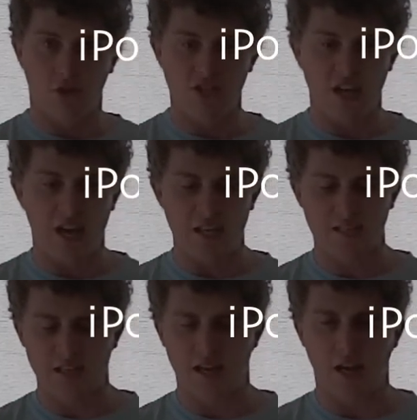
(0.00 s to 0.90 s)

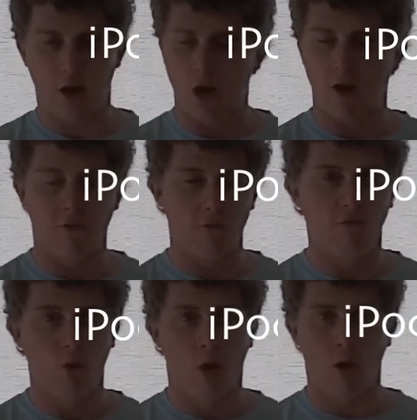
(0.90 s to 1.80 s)
3GS and current
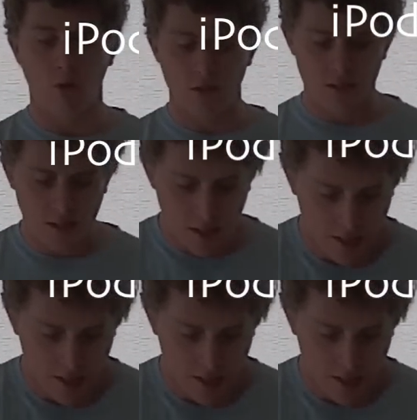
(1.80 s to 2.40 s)
iPhone 4 holders,